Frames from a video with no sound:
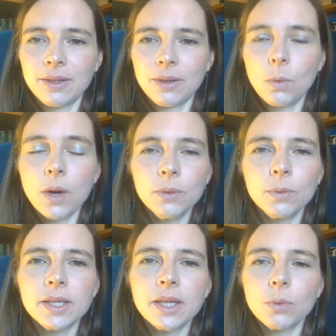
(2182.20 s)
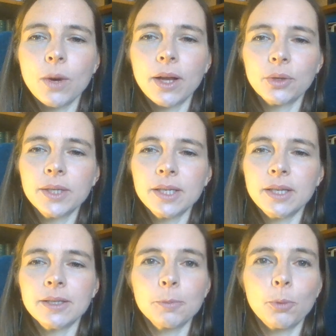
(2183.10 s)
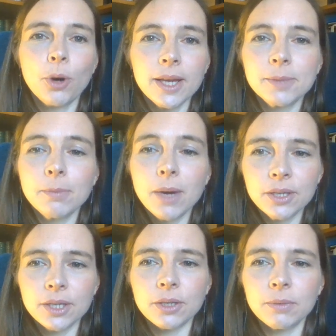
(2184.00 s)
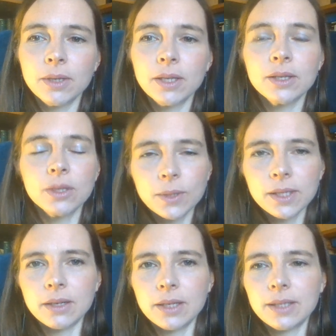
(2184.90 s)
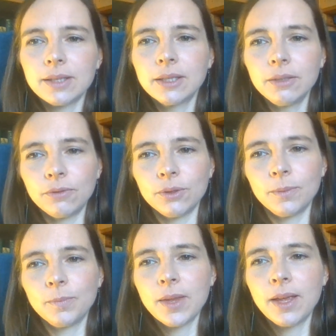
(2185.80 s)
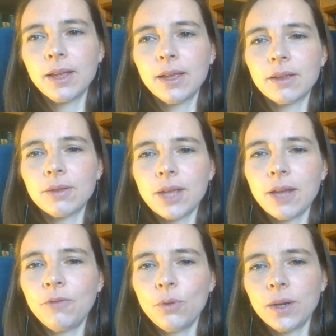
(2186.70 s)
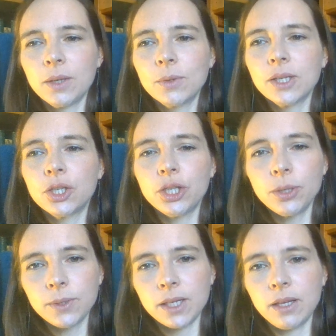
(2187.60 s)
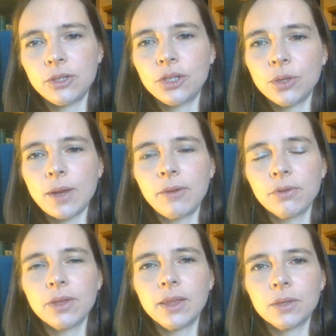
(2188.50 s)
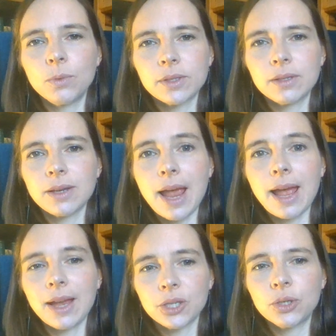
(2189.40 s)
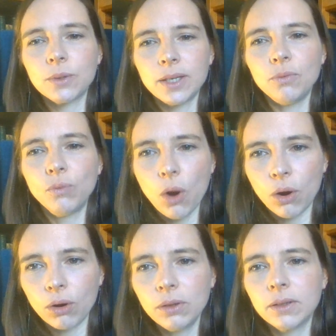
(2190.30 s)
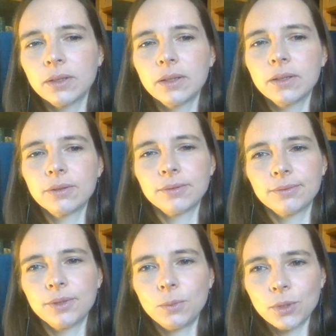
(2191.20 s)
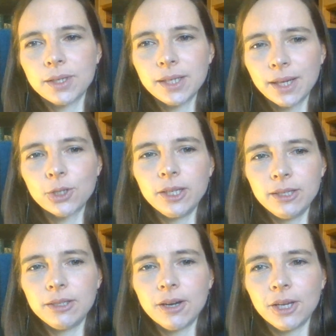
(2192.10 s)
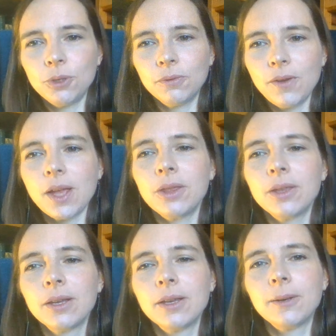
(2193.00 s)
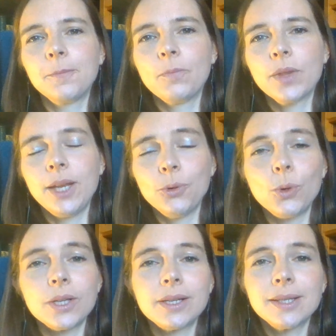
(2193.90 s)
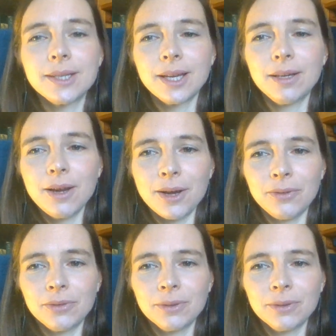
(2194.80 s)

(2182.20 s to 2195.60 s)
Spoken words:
One was that while Christians praise martyrdom, suicide is sinful. Therefore, it was a duty to do everything that wasn't actually wrong, that wasn't actually denying your faith, in order to stay alive.